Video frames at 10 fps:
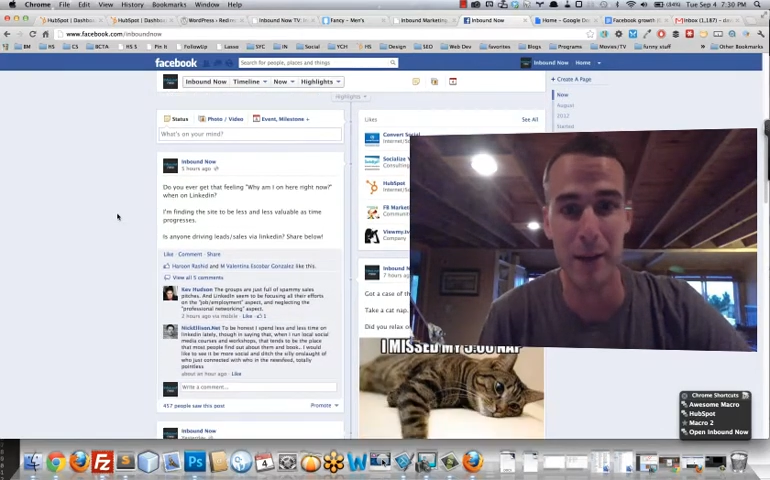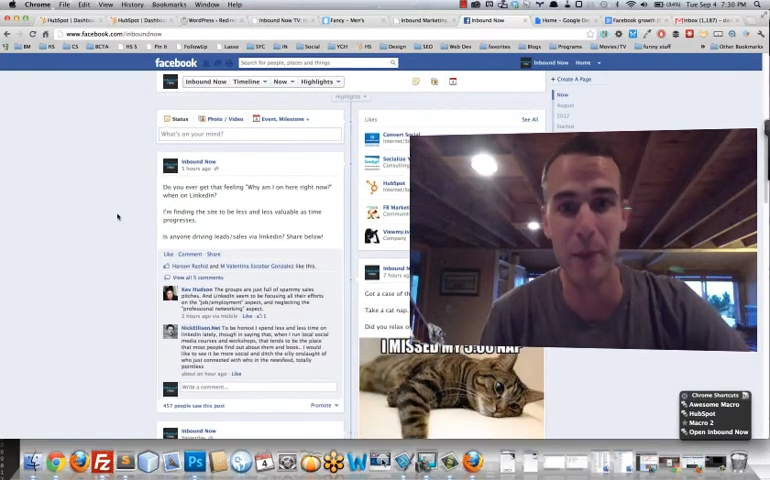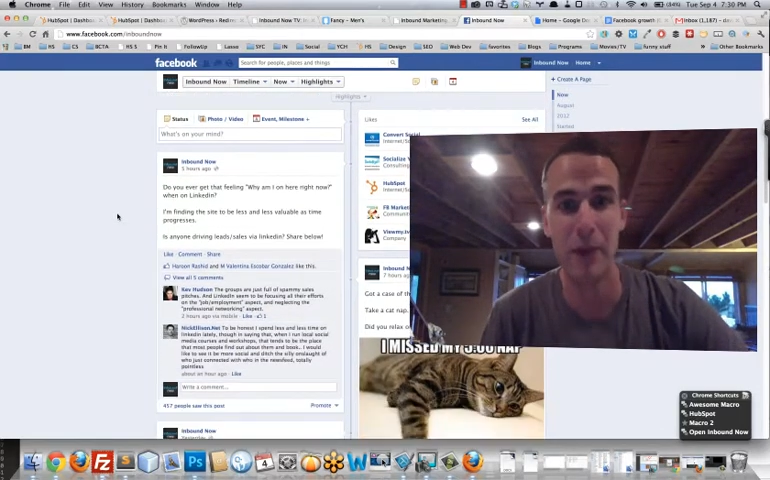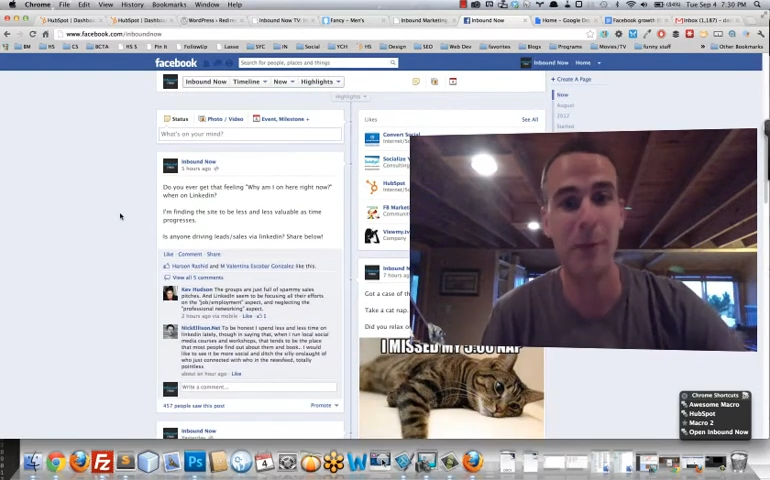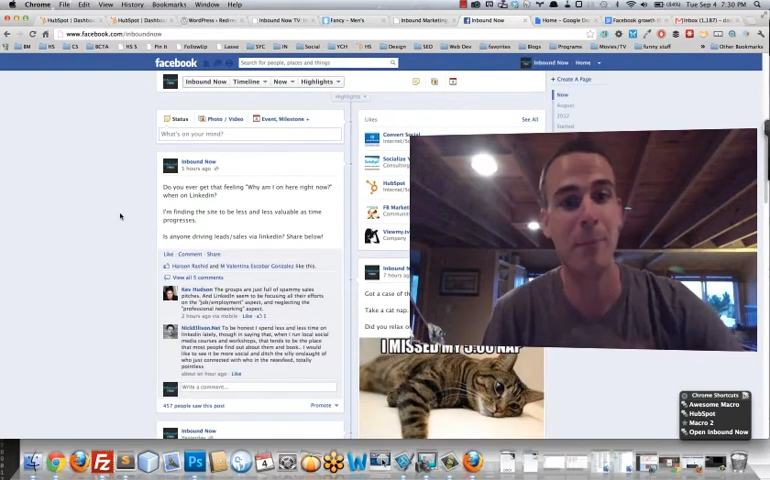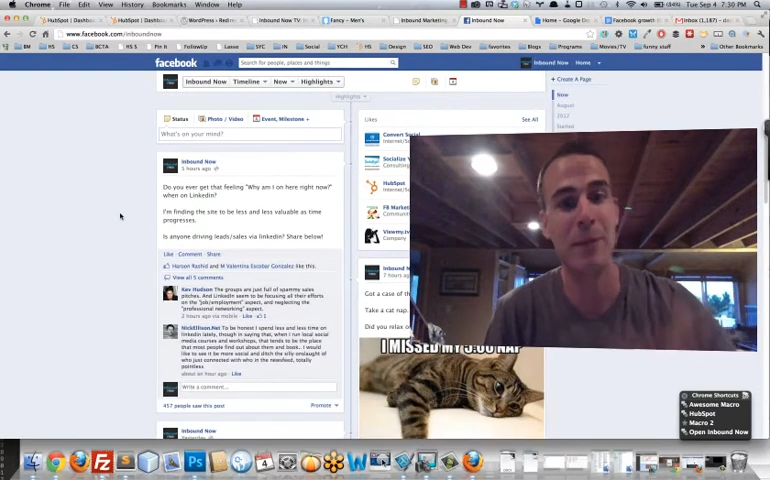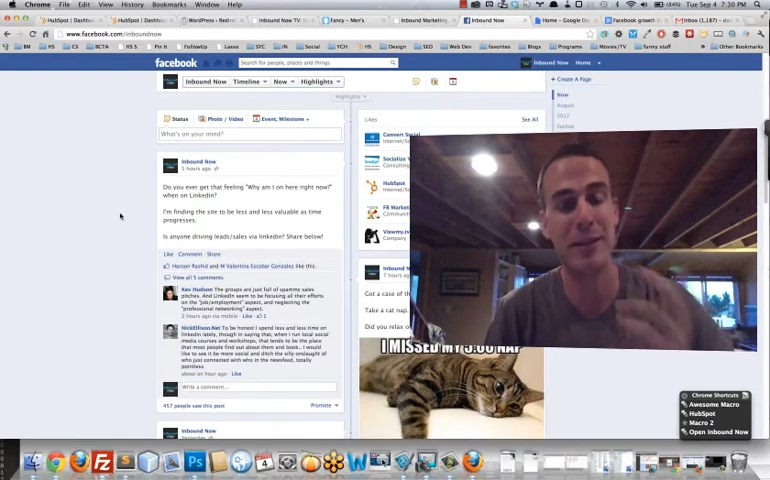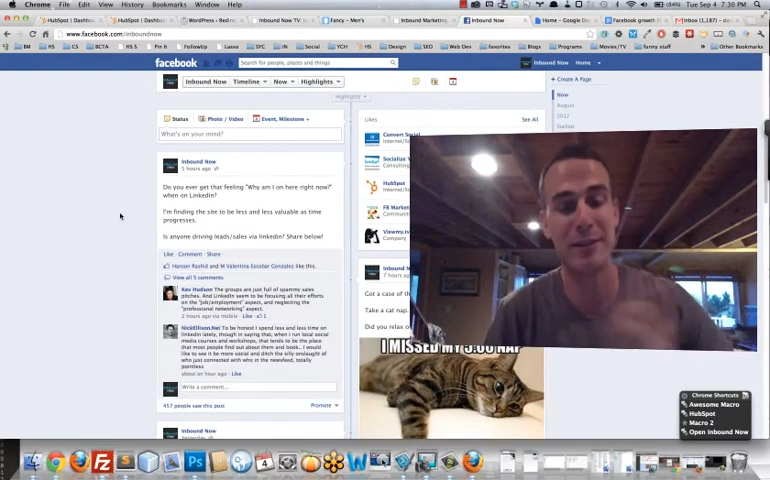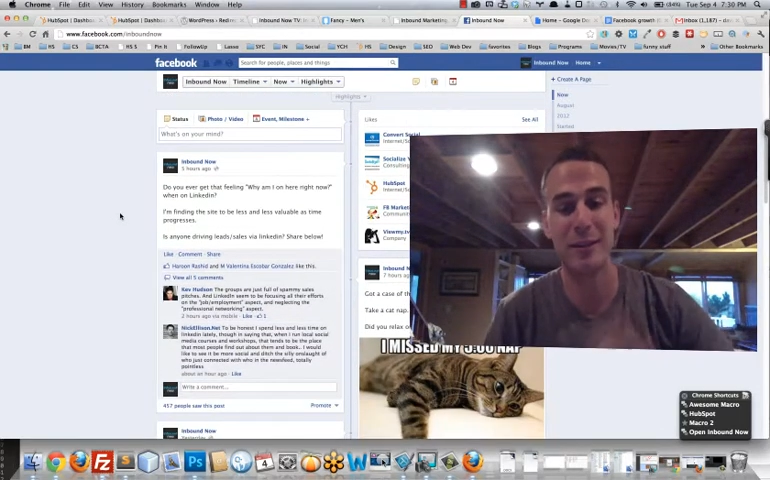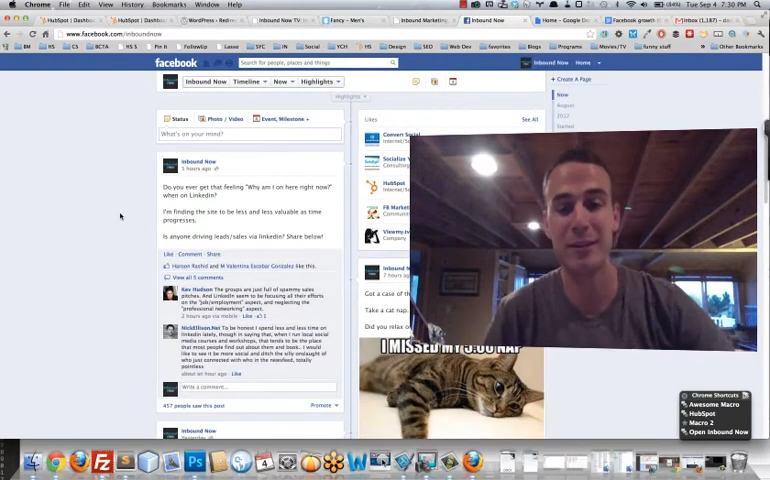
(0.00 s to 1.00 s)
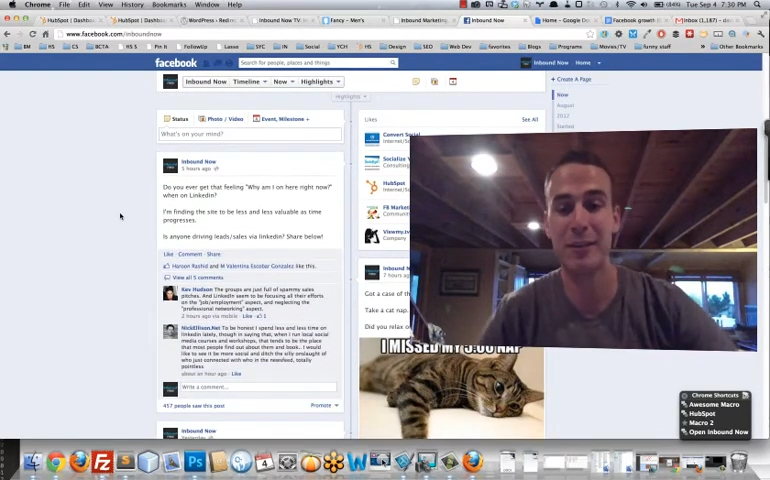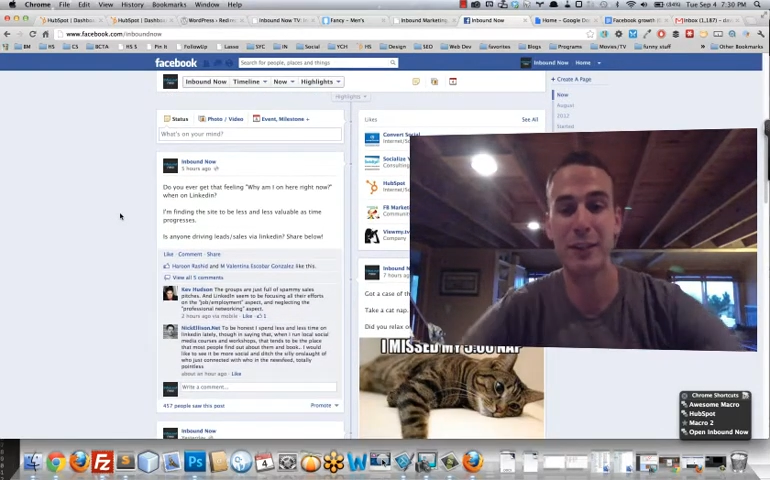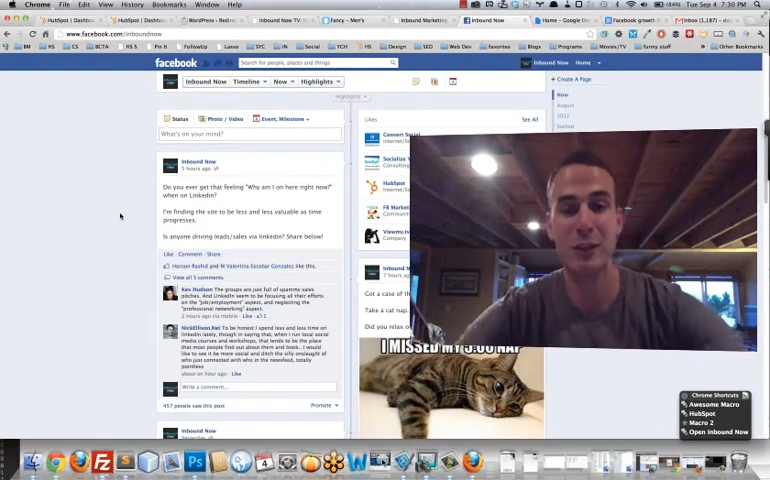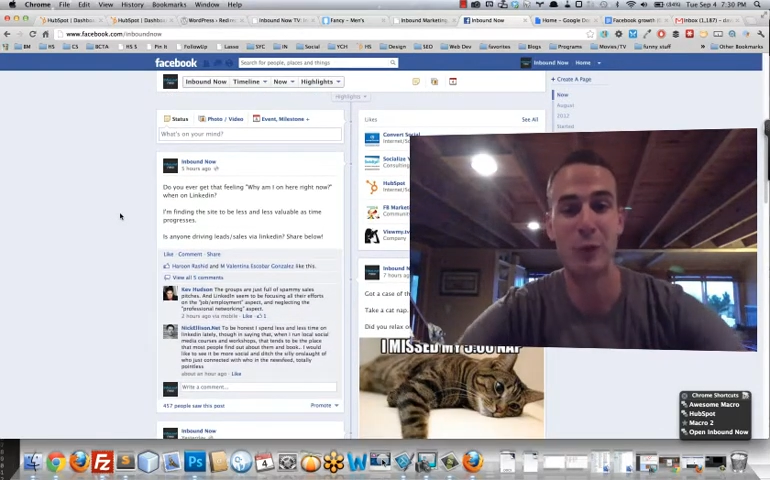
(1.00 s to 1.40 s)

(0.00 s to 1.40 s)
But basically,